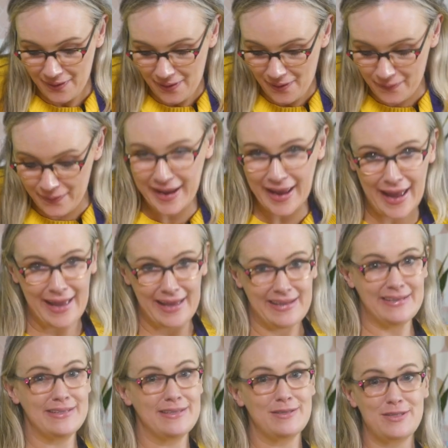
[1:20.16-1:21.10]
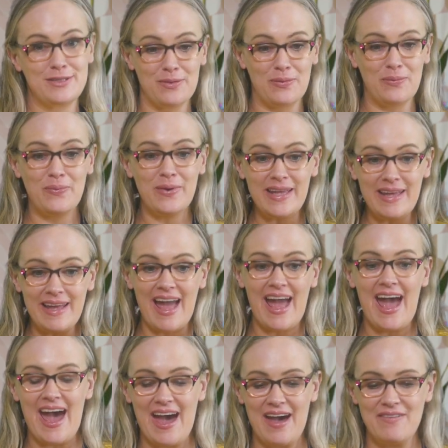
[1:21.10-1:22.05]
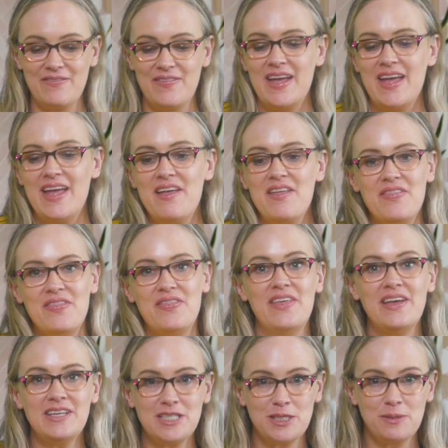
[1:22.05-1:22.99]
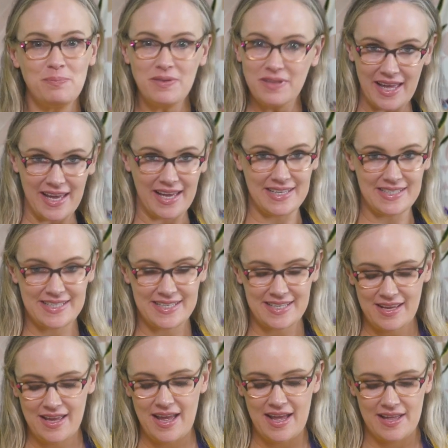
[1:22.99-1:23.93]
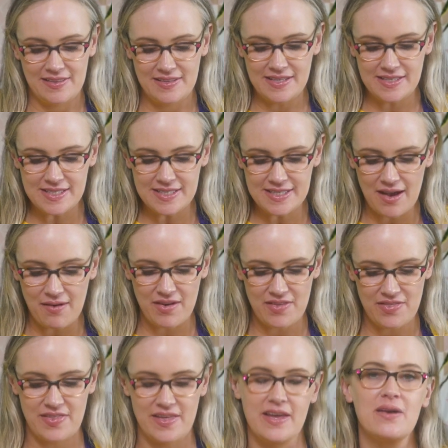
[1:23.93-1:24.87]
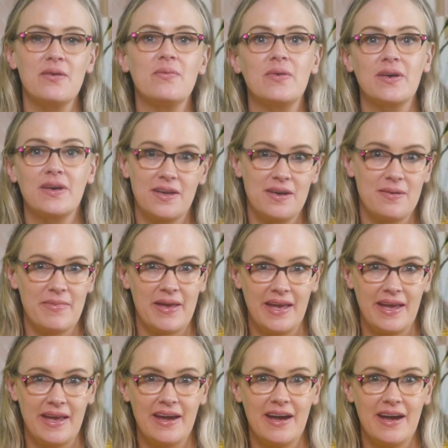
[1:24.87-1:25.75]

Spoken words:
okay, so we have this plate, and this is how I think we're gonna make